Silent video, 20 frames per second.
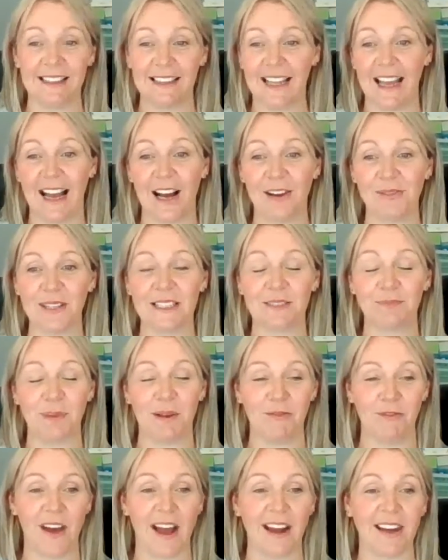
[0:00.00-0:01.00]
and now it's
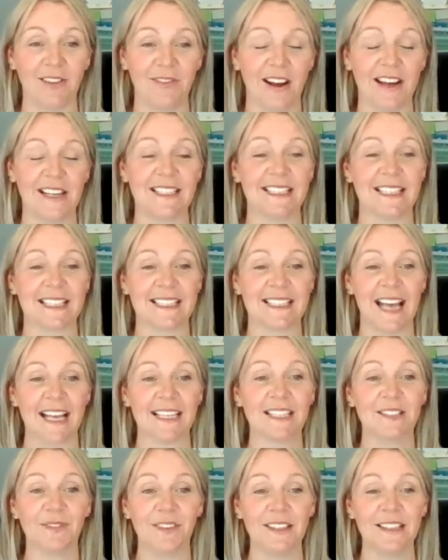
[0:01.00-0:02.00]
been very, very
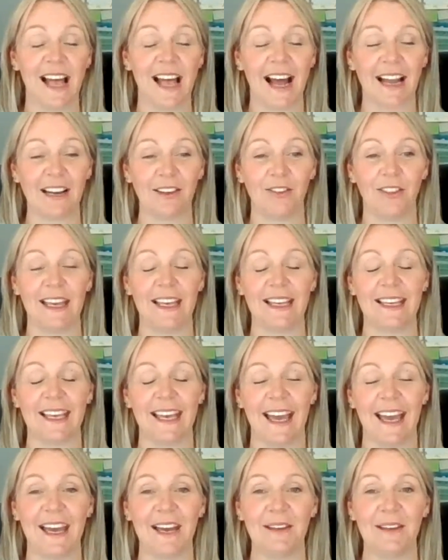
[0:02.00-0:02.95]
successful. And I think